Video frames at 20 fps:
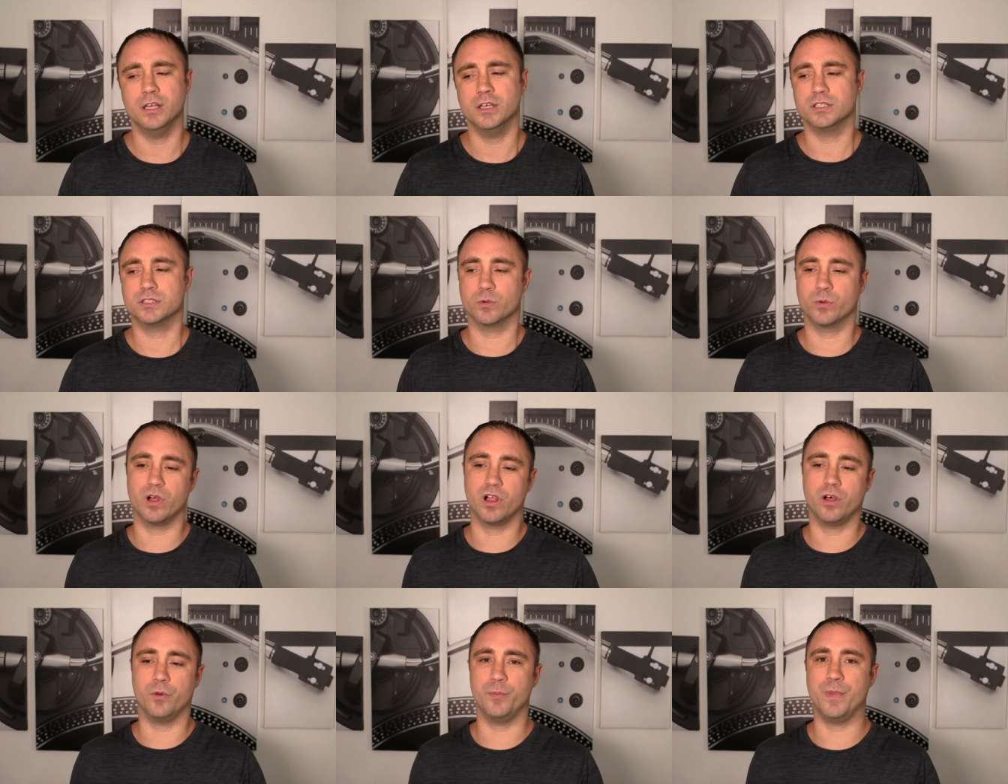So
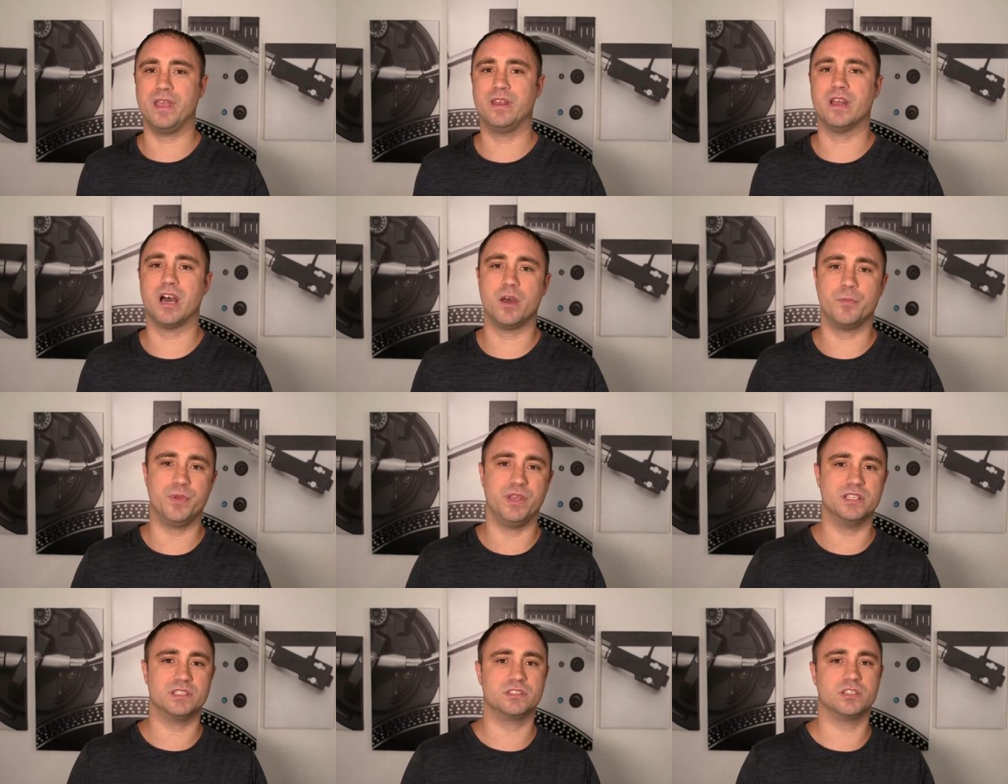while it may
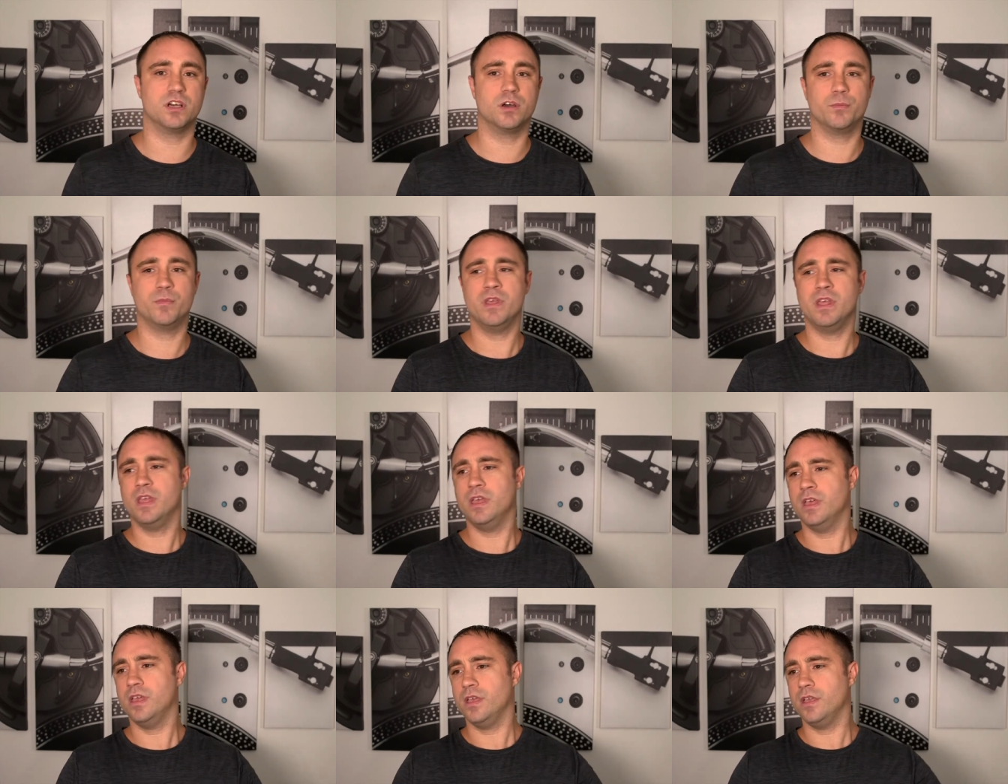not be some,
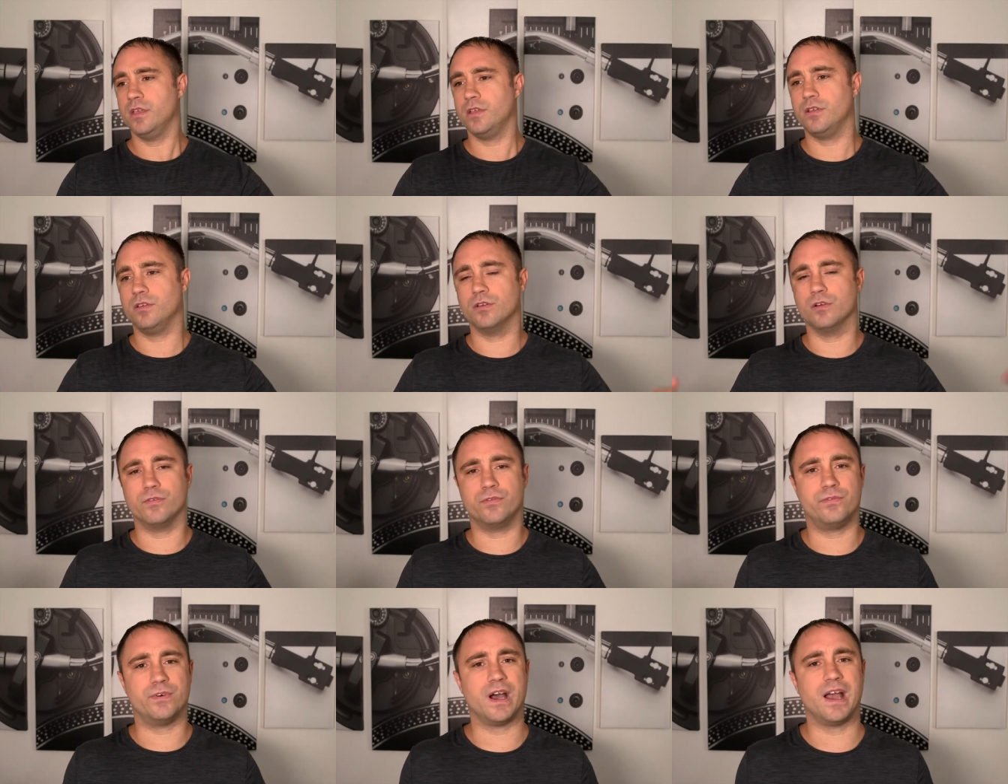you
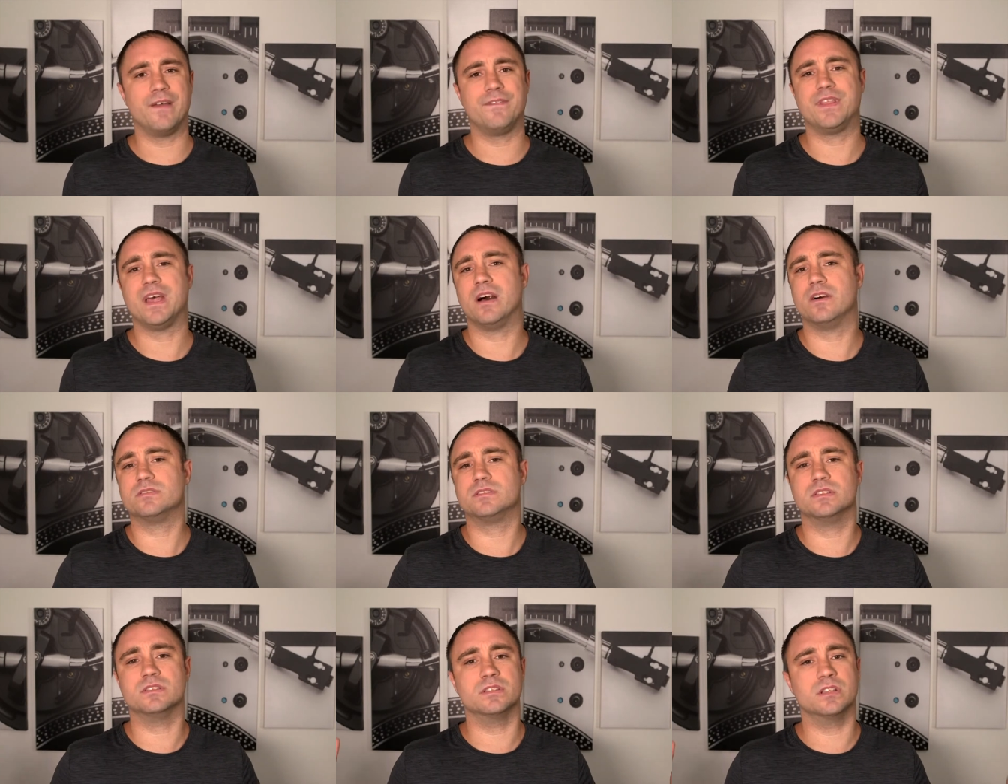know,
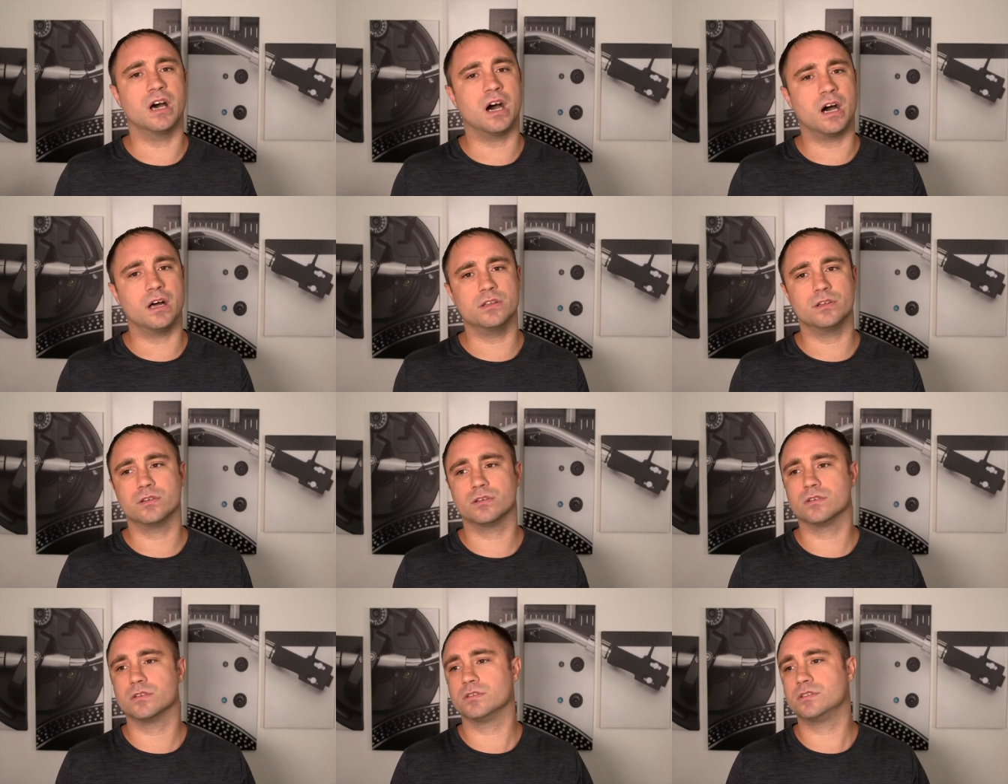$5,000
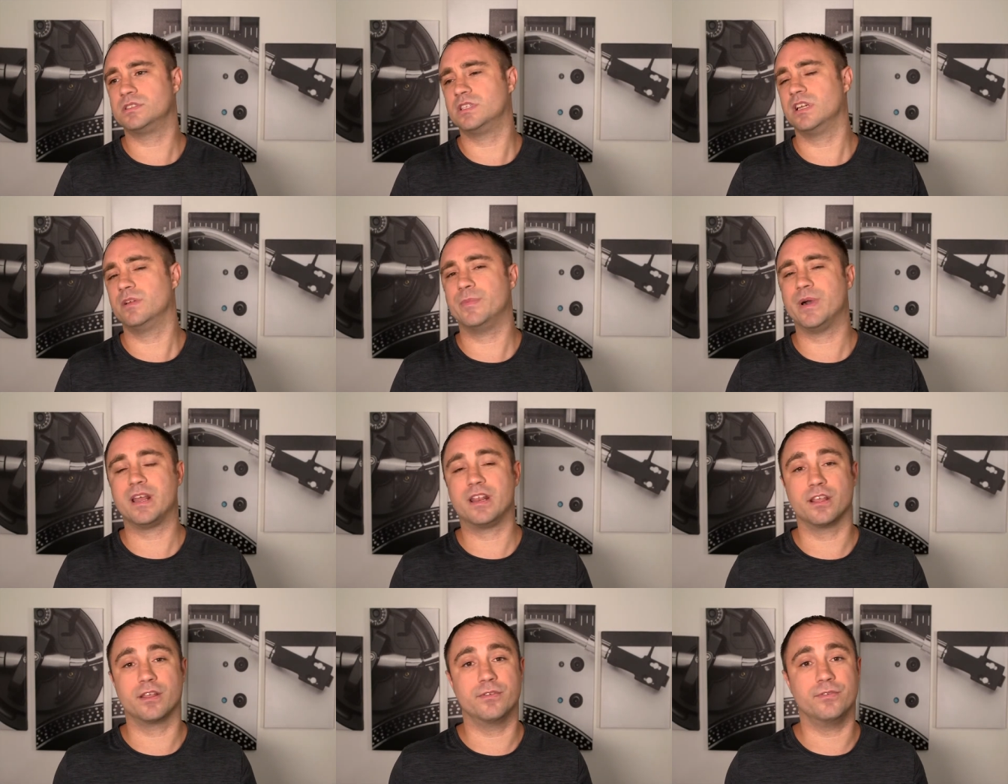
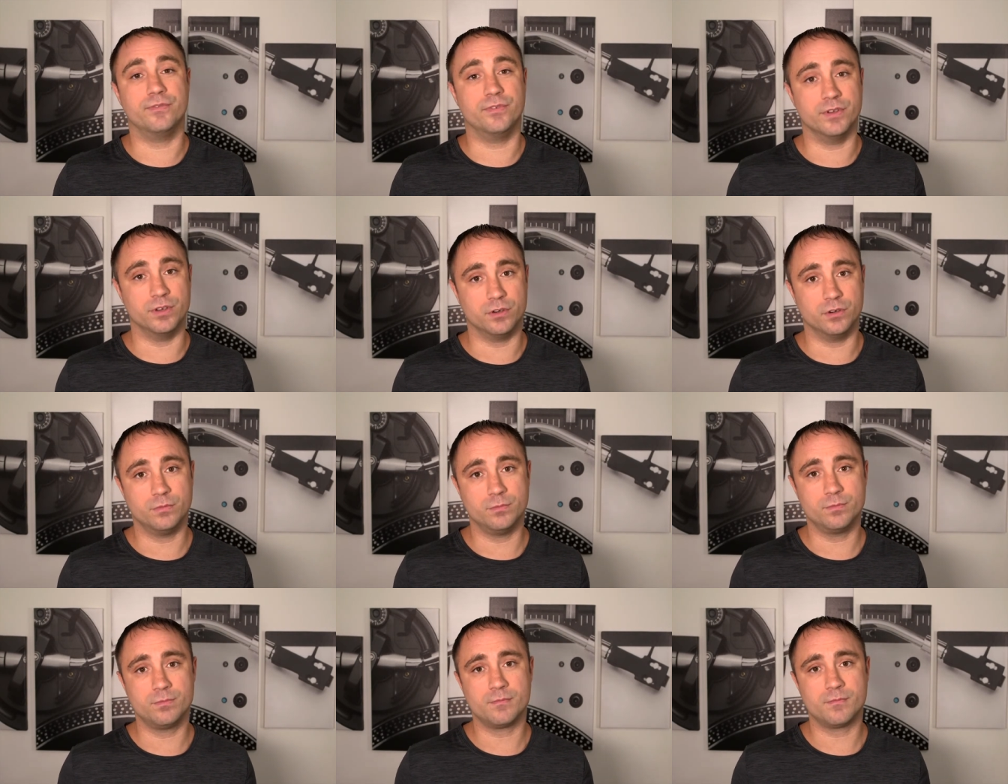cinematic
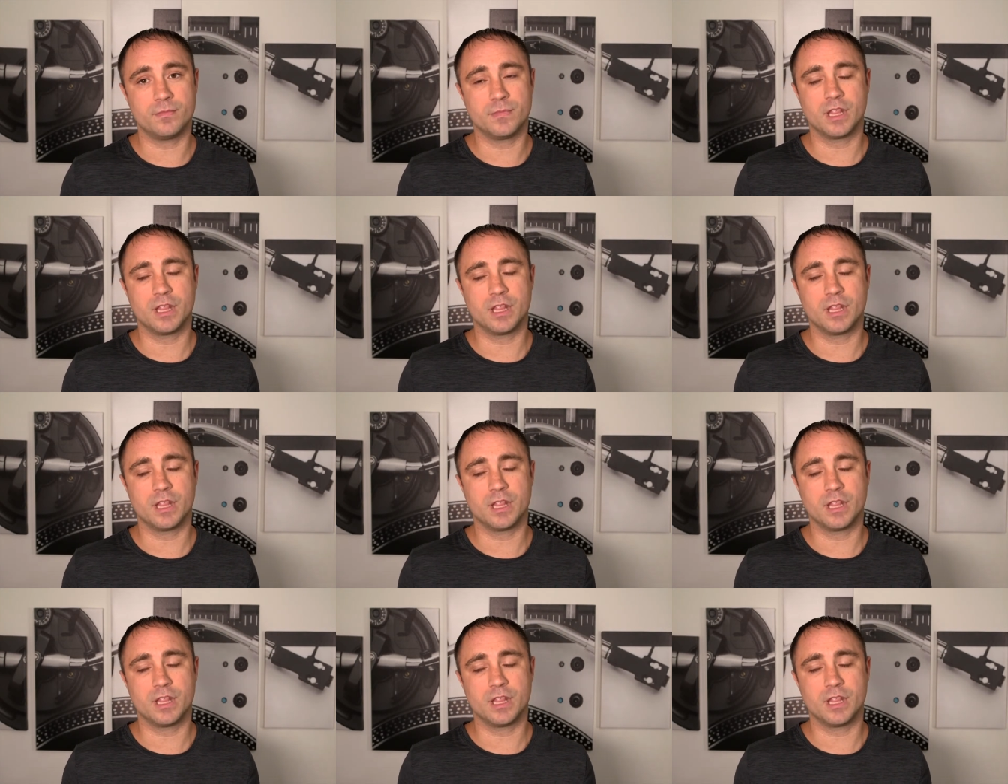film,